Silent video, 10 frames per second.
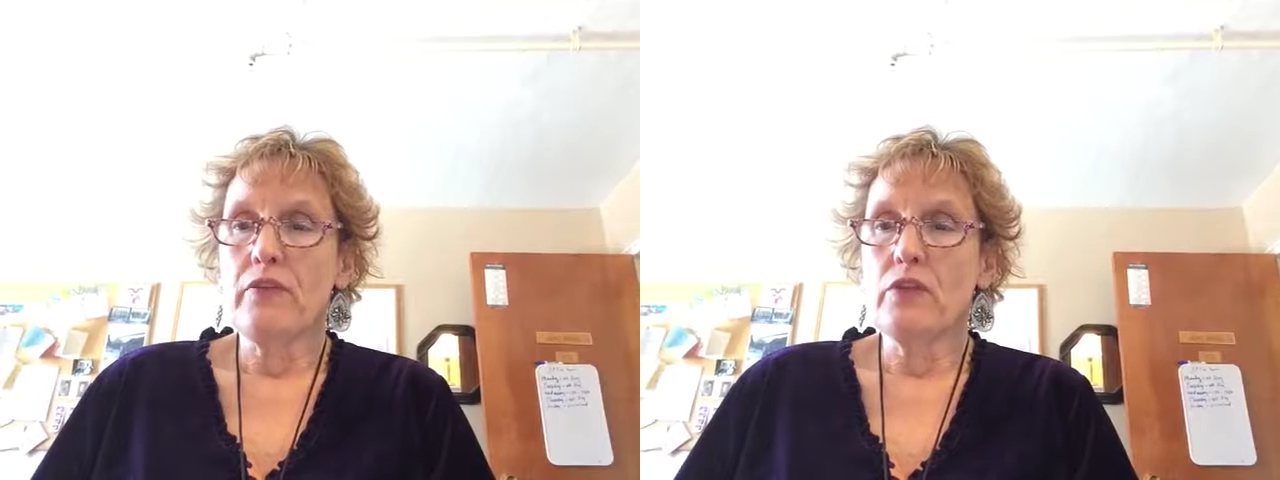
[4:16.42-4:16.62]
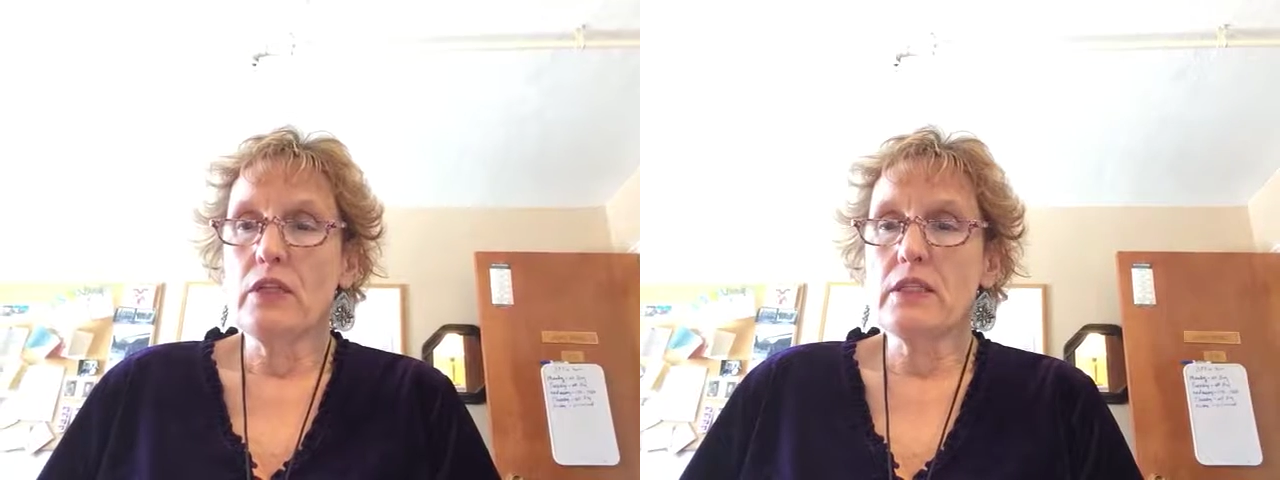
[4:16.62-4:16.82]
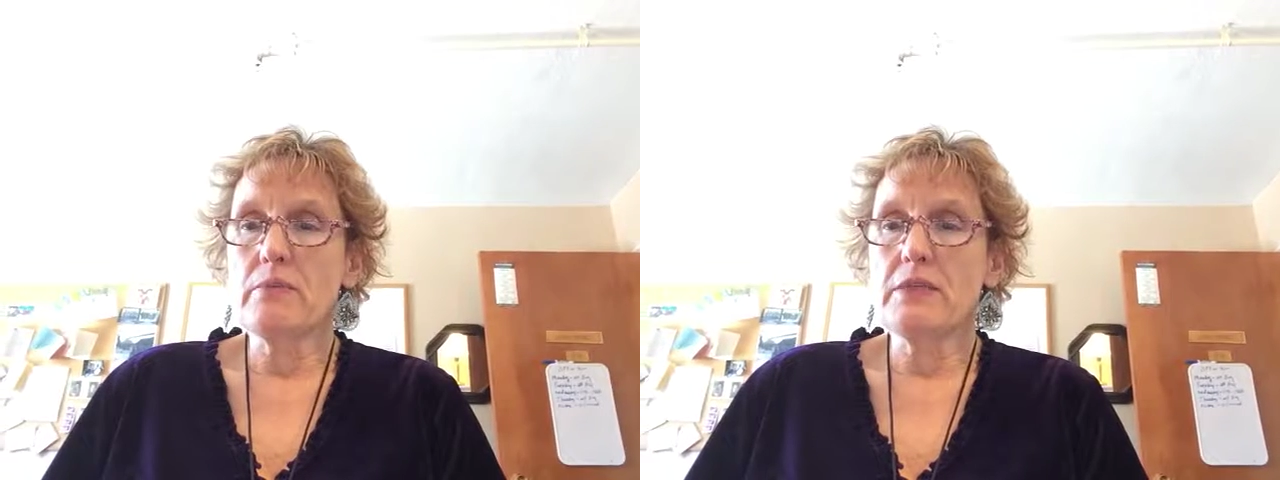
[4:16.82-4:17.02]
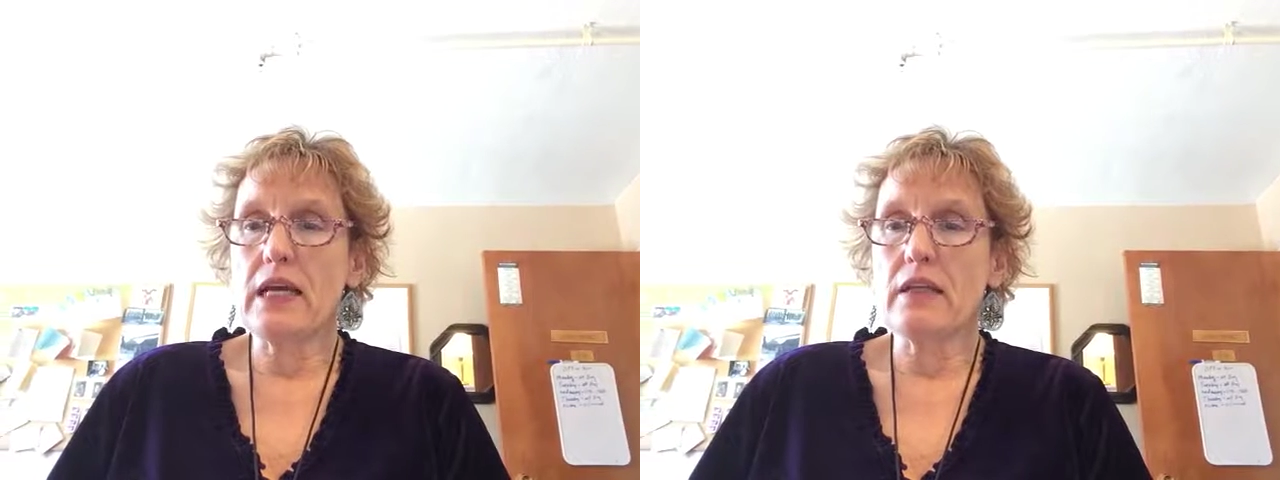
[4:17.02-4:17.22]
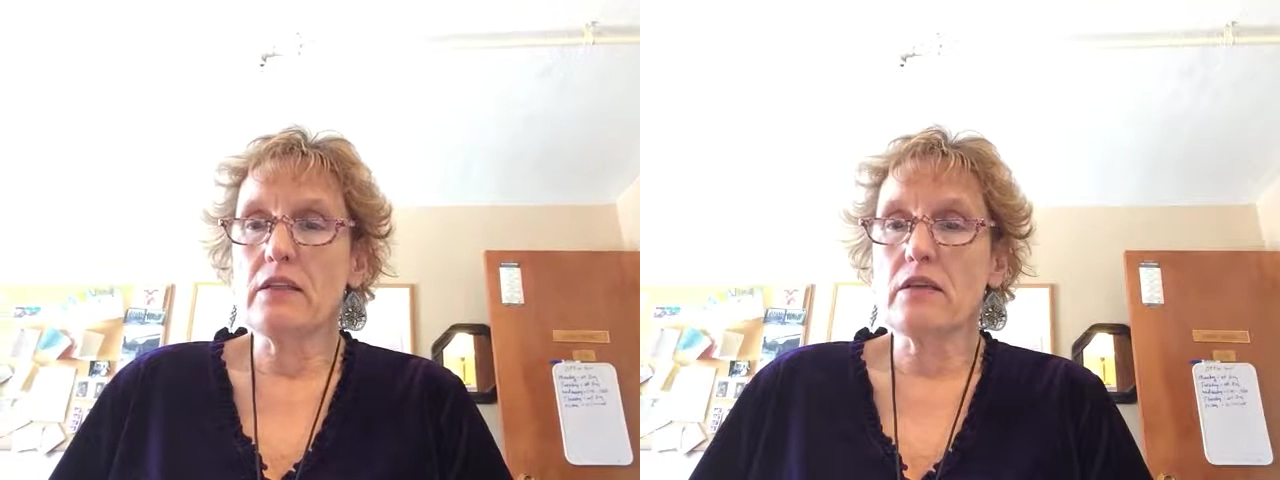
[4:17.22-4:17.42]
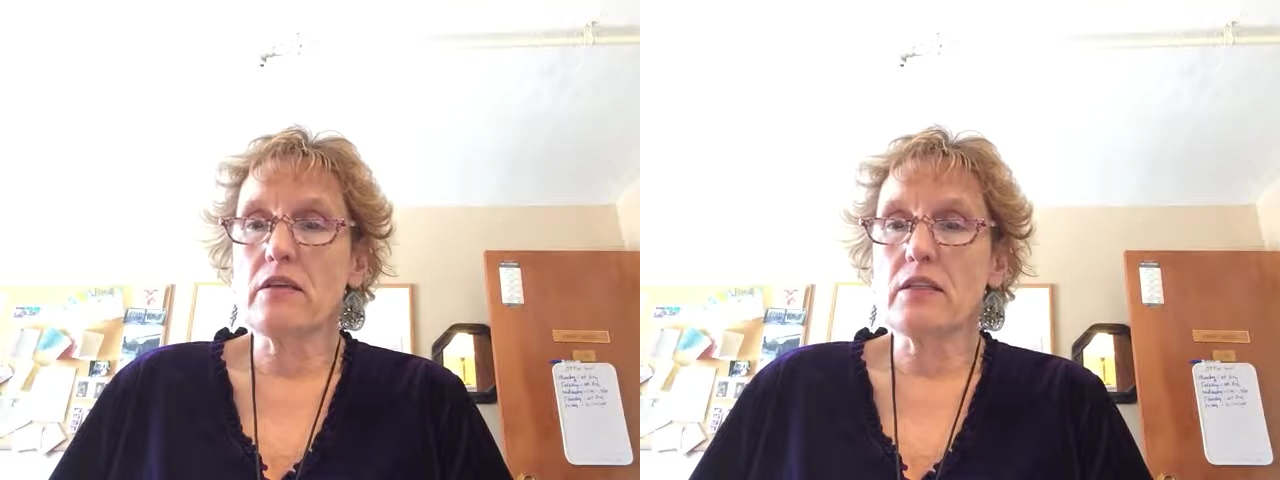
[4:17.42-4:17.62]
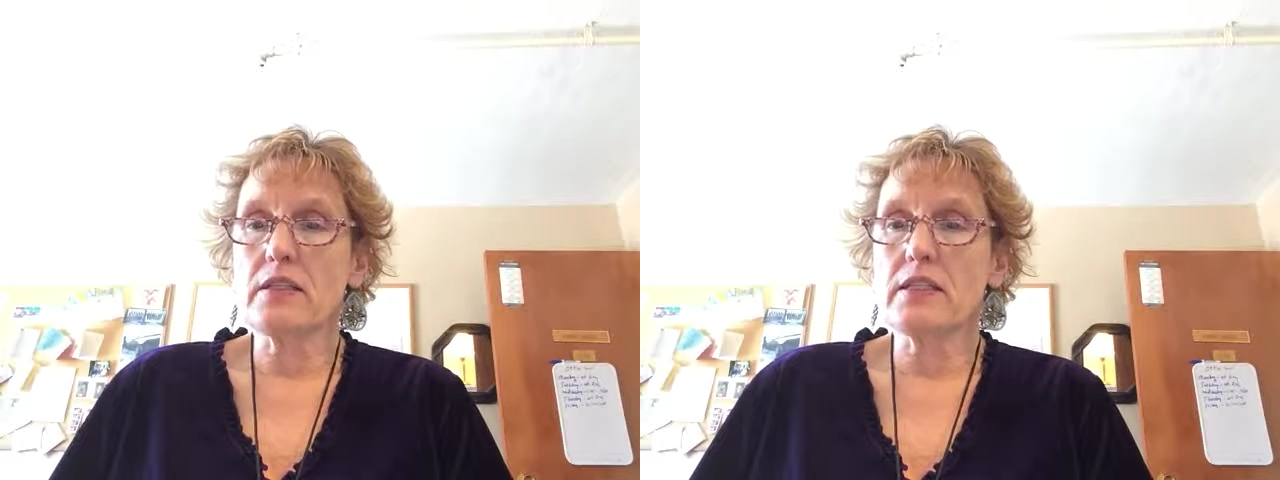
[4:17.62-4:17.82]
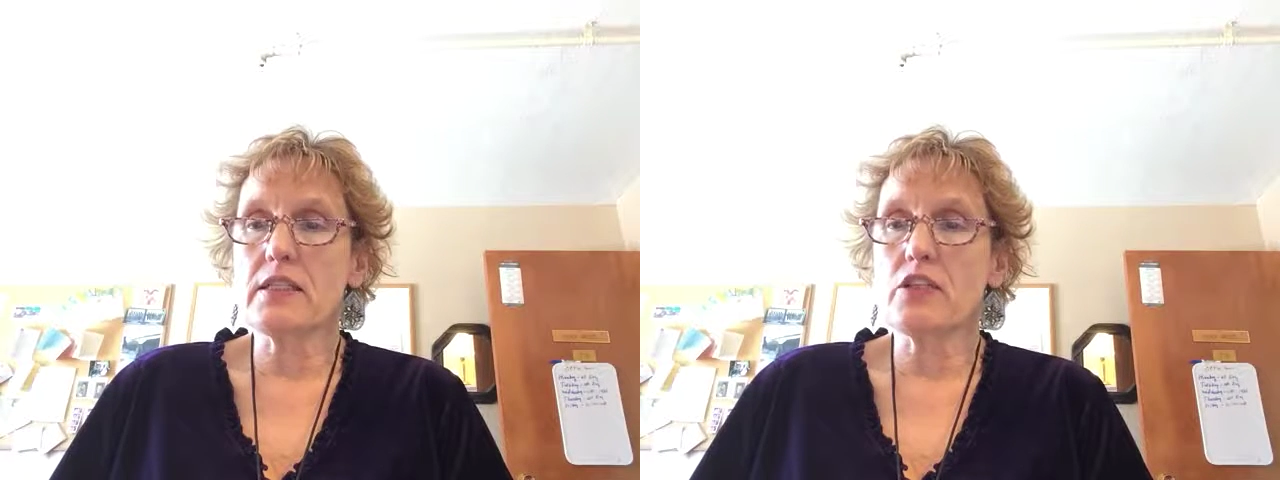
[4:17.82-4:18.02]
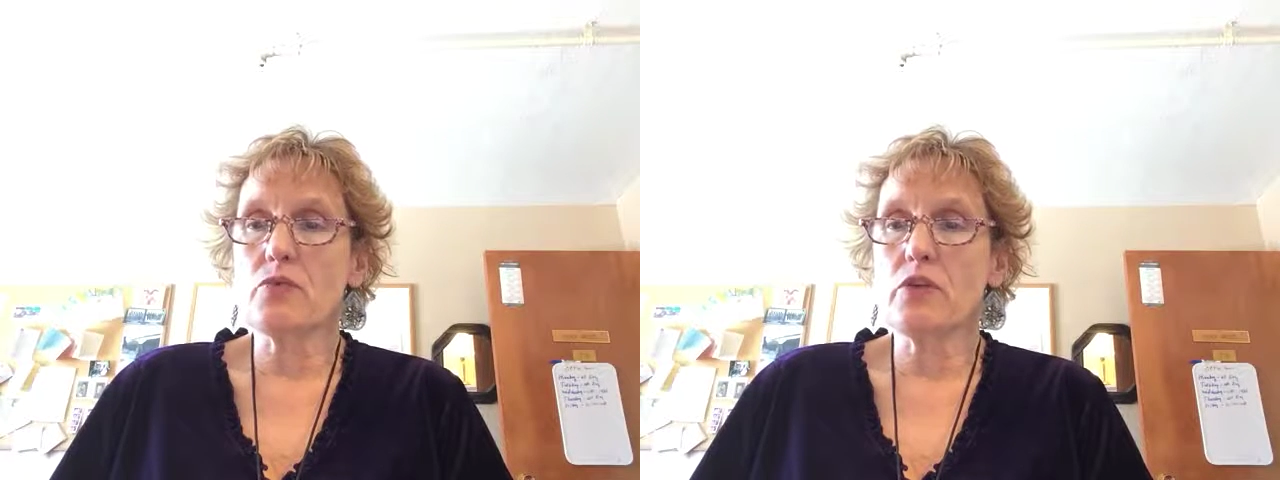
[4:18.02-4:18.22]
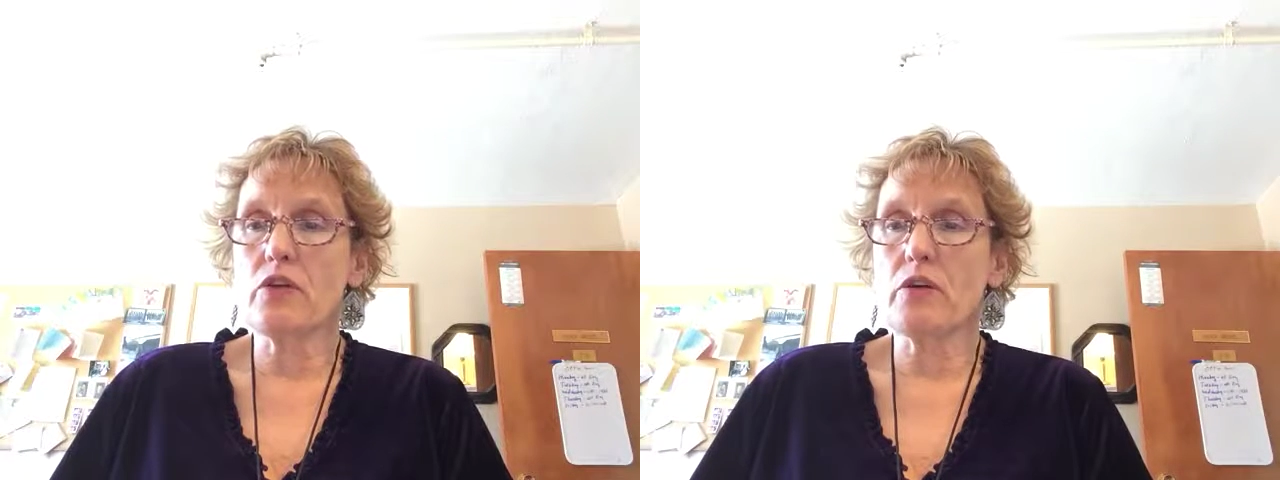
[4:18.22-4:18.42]
If you need some technical
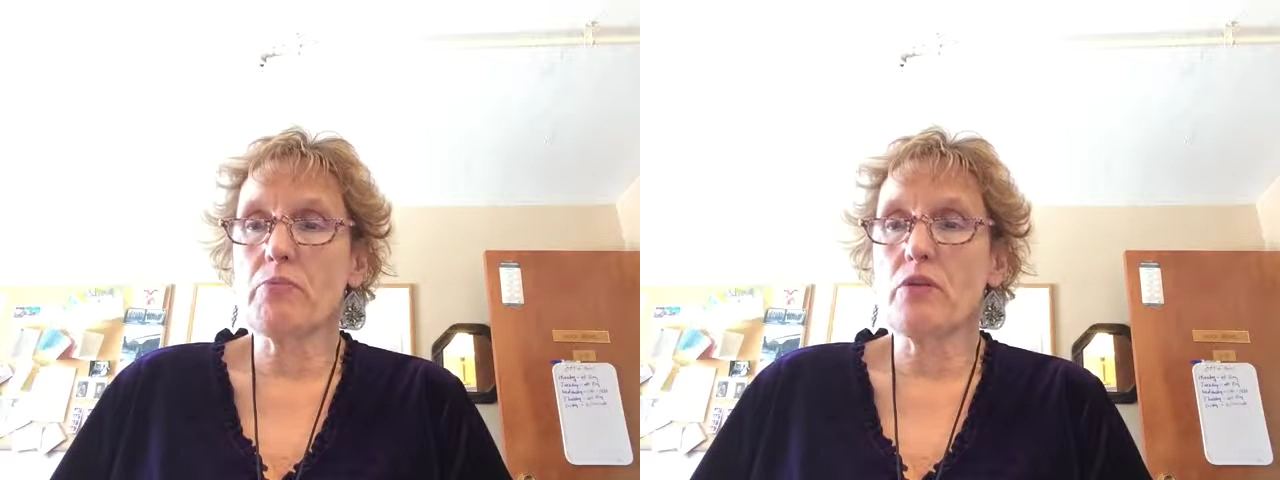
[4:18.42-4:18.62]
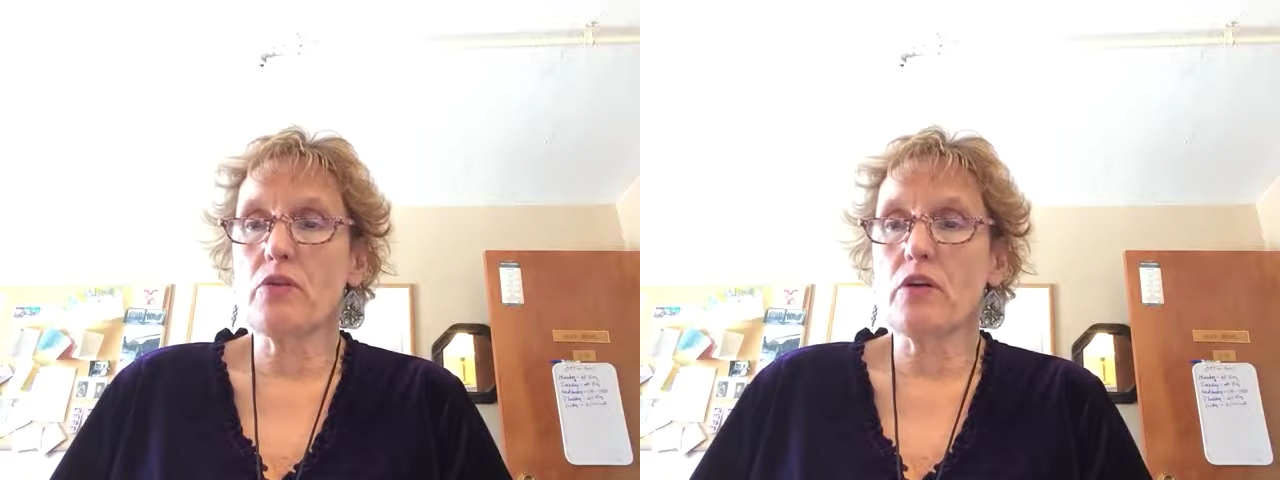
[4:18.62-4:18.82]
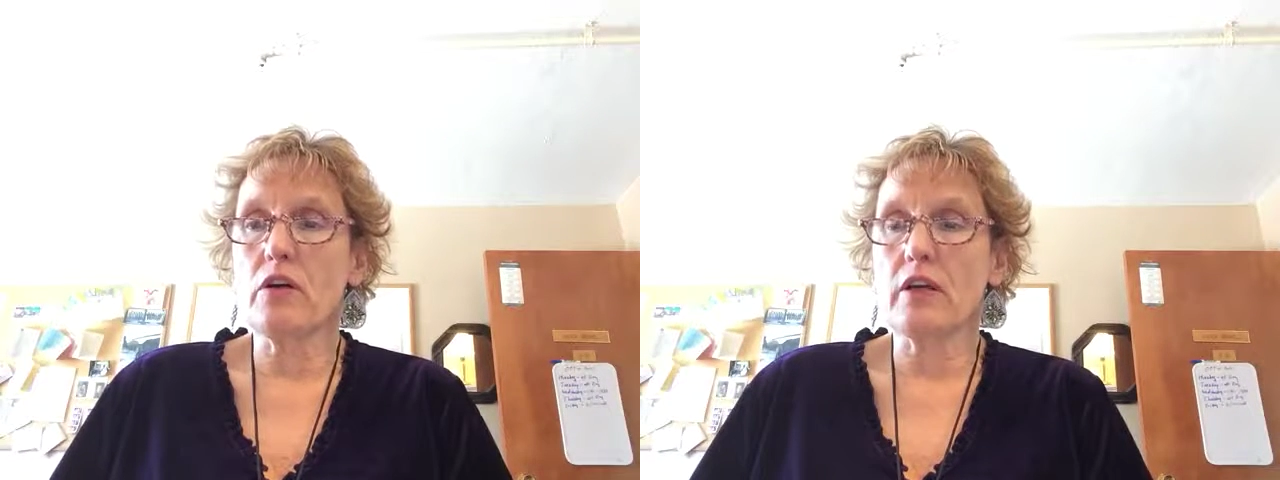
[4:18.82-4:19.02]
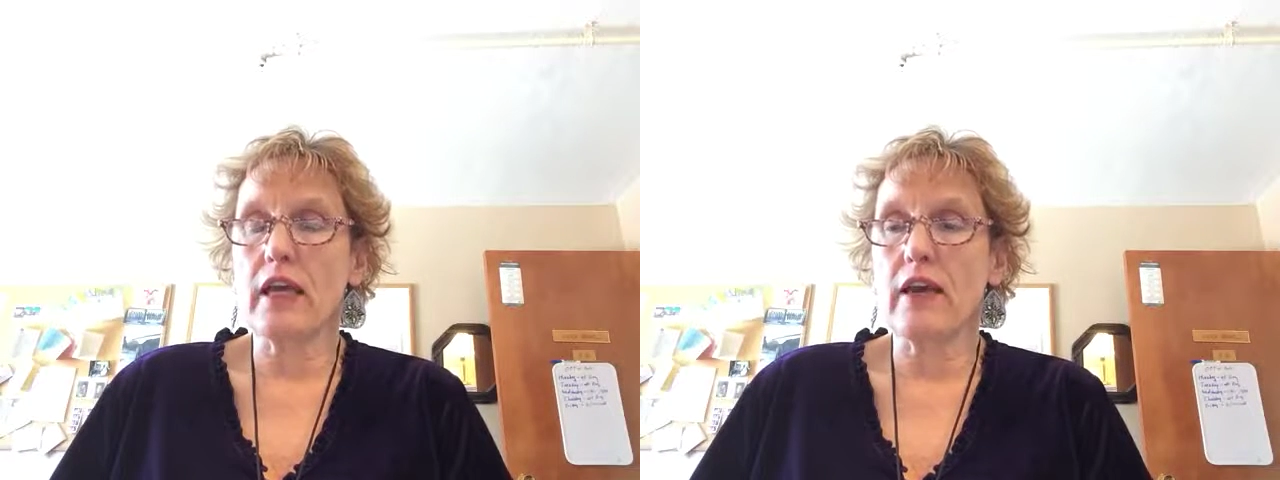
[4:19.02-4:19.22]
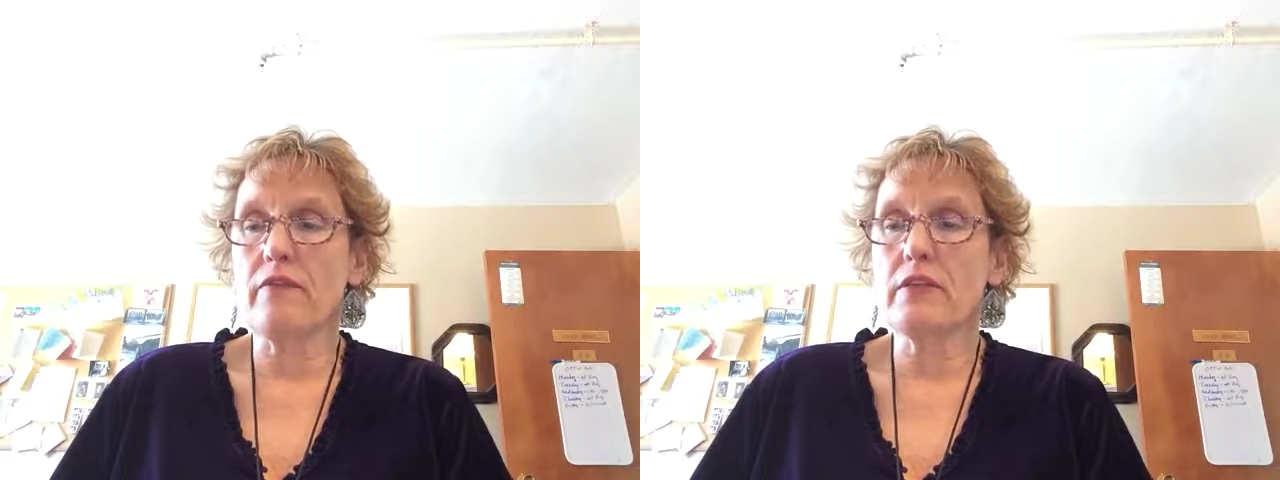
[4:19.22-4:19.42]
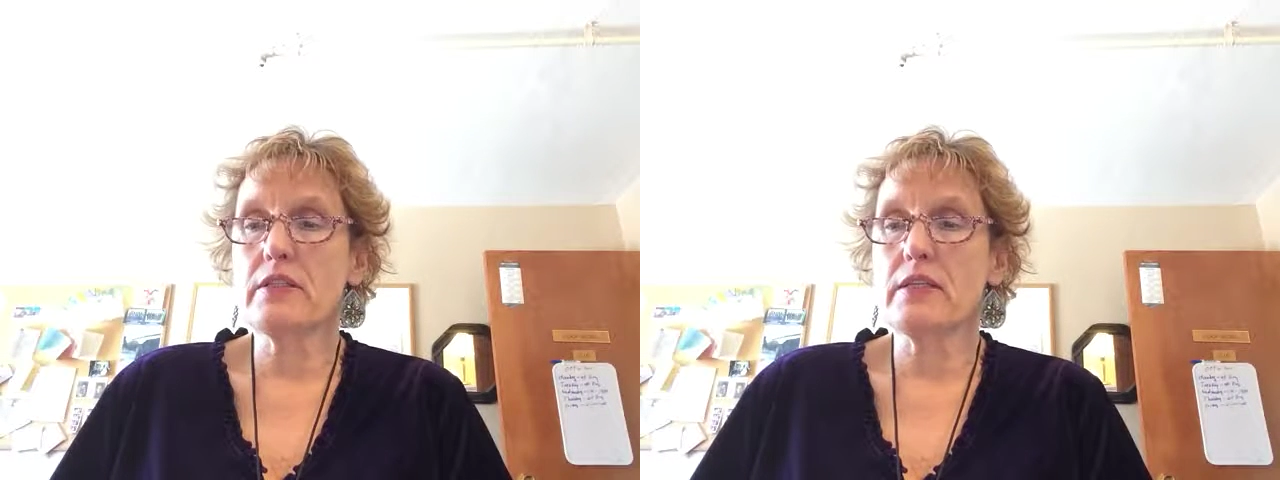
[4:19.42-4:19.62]
assistance with your computer or Canvas,